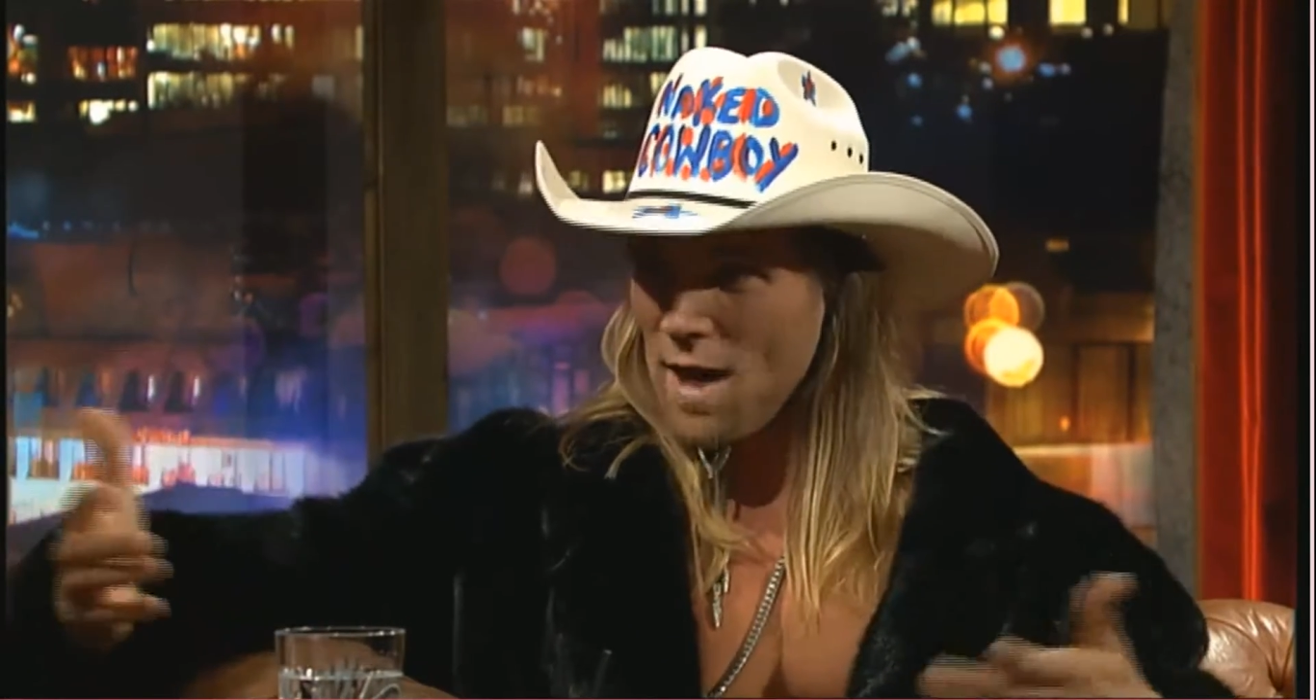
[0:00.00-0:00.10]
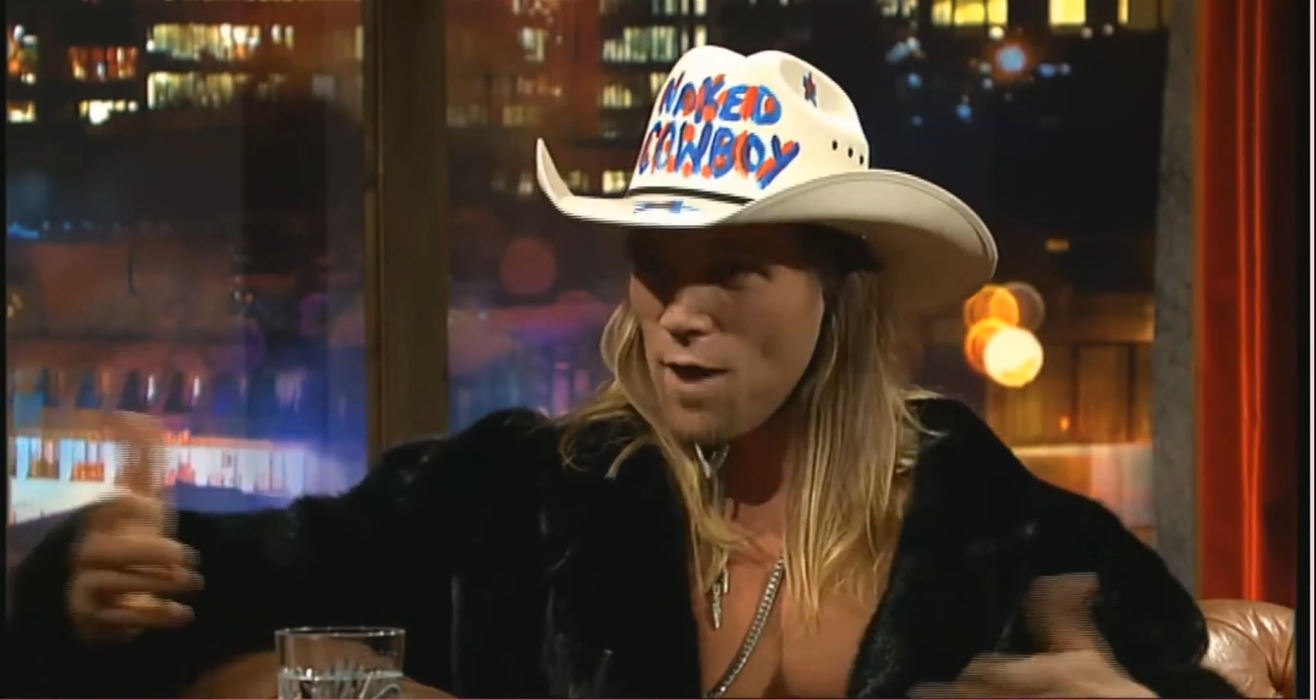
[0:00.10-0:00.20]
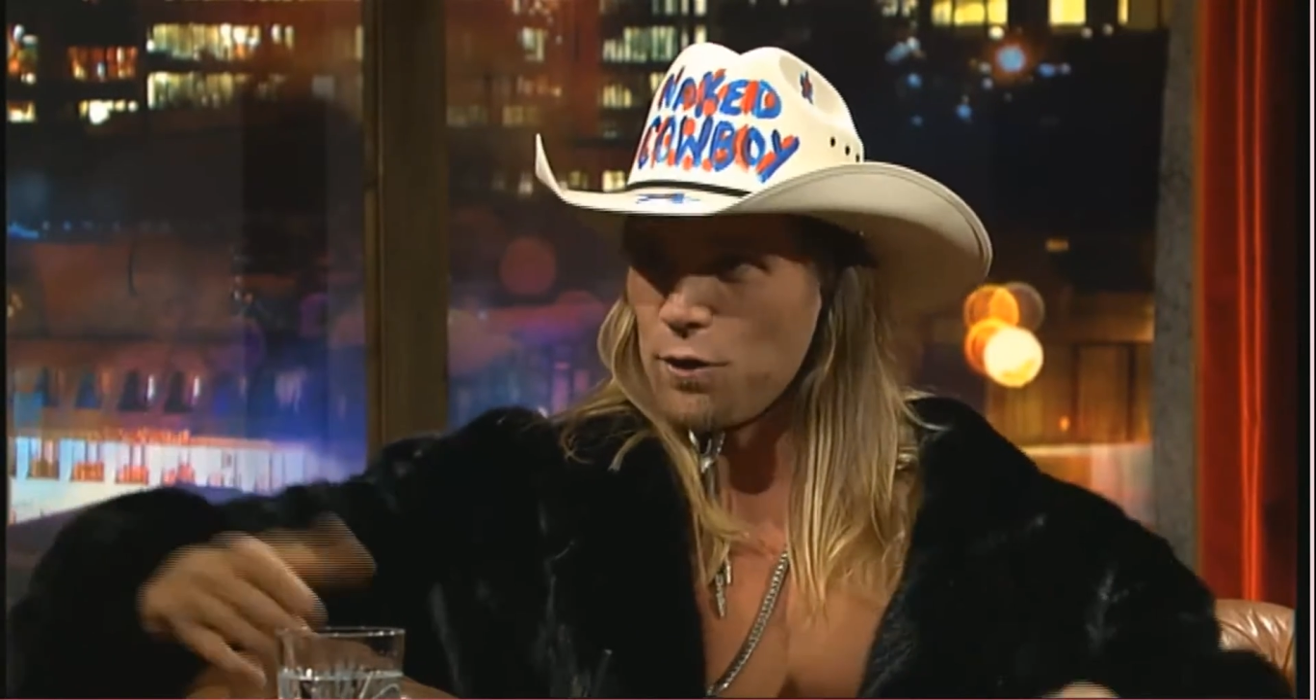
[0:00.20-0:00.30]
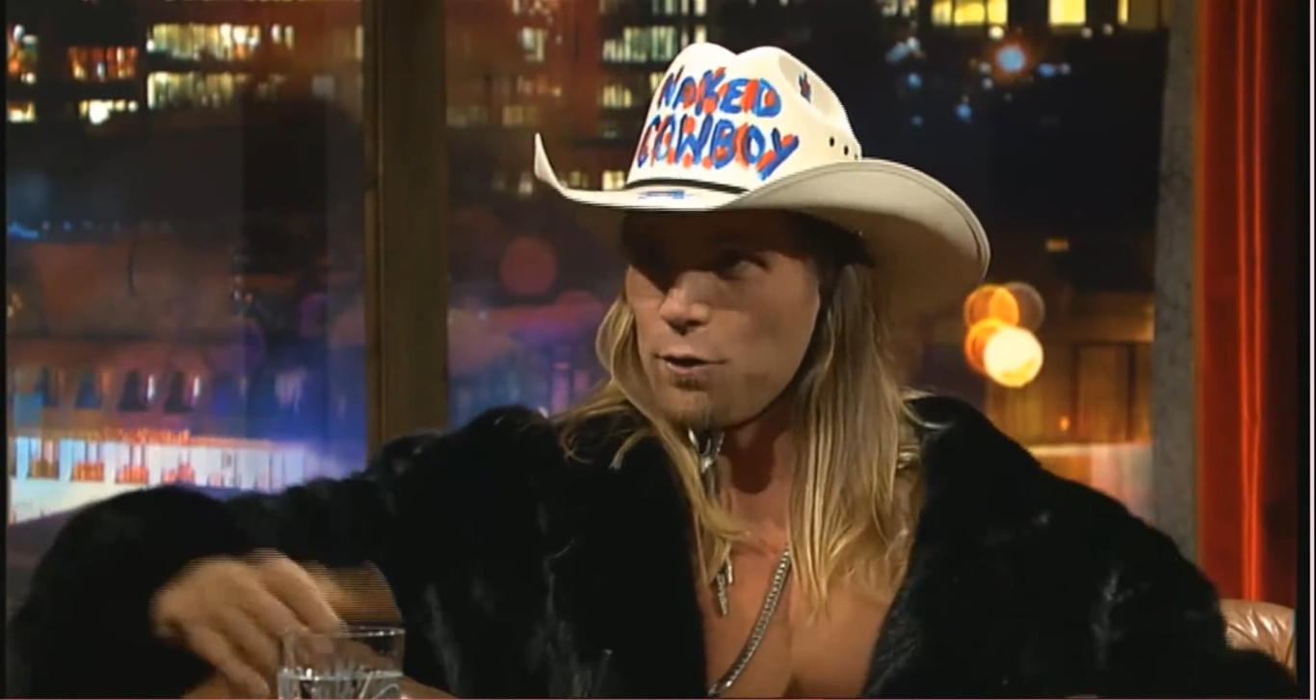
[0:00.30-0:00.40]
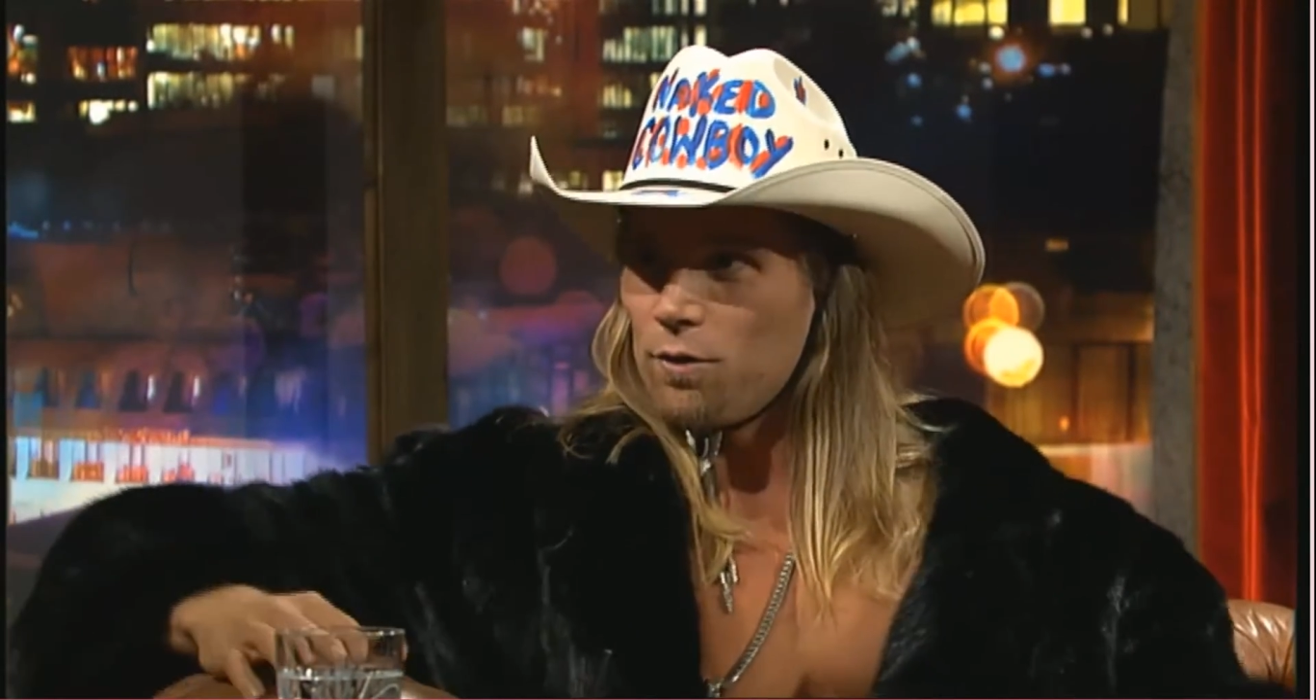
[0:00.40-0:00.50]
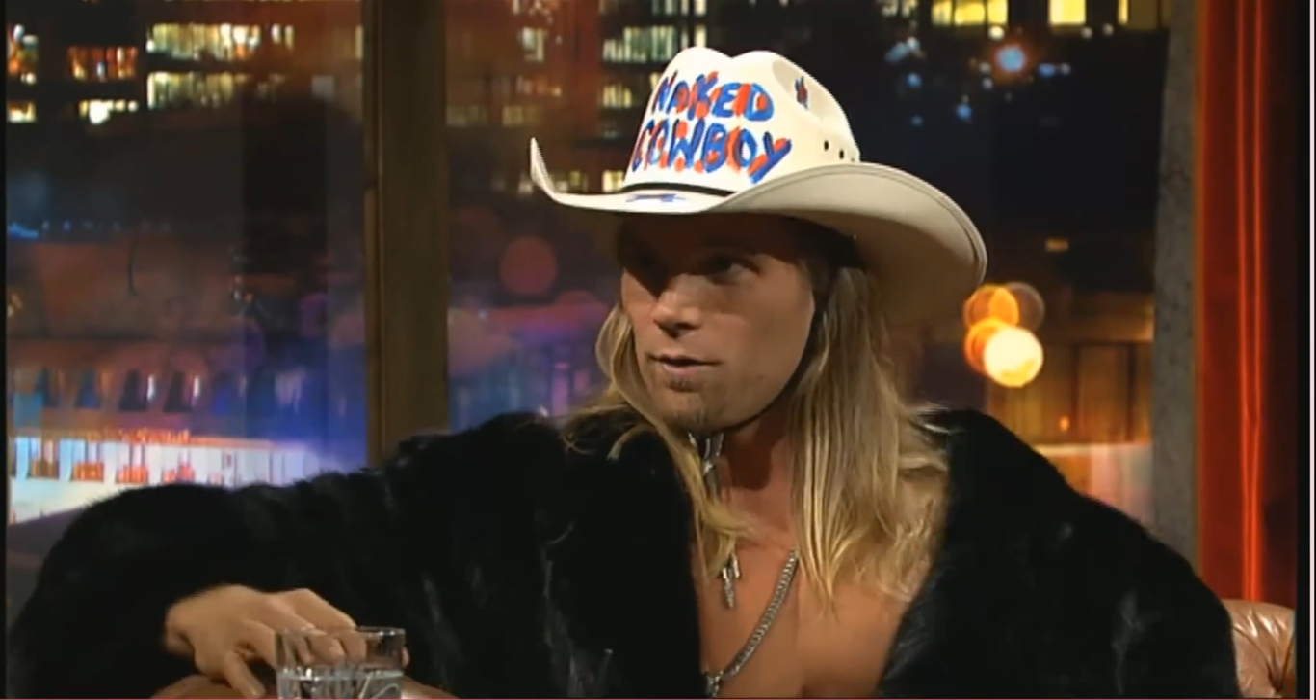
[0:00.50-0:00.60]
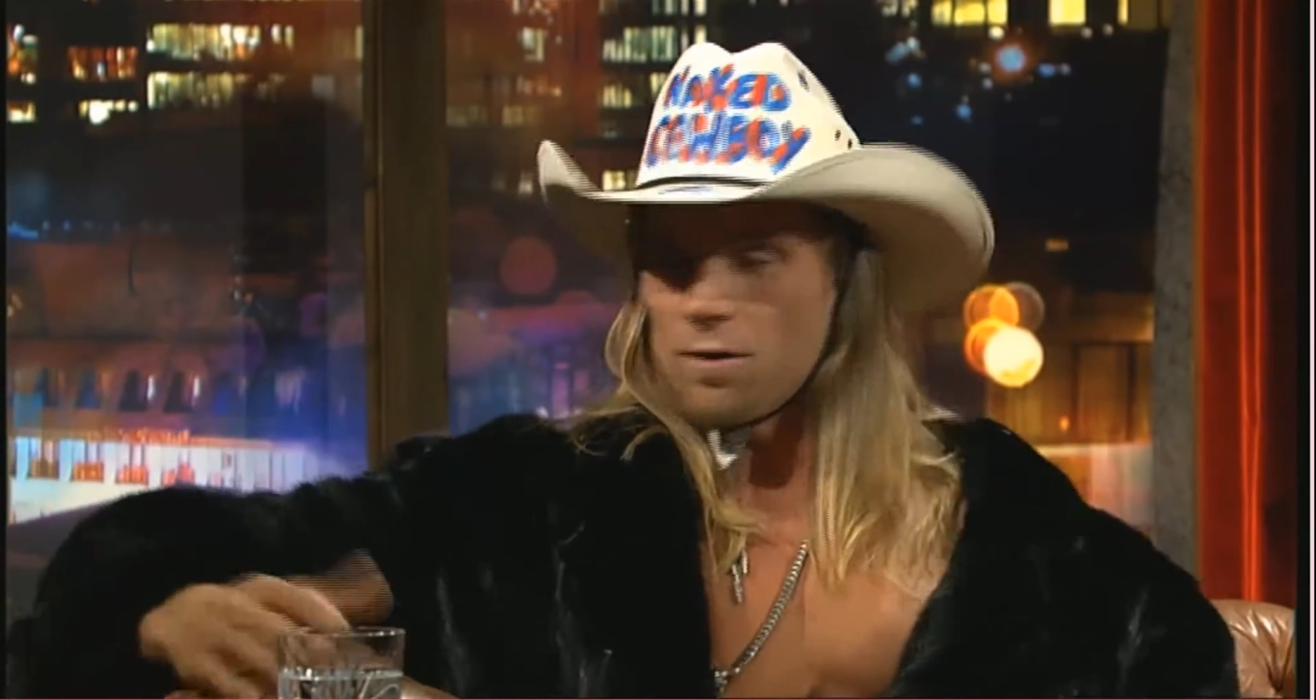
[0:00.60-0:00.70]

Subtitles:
value,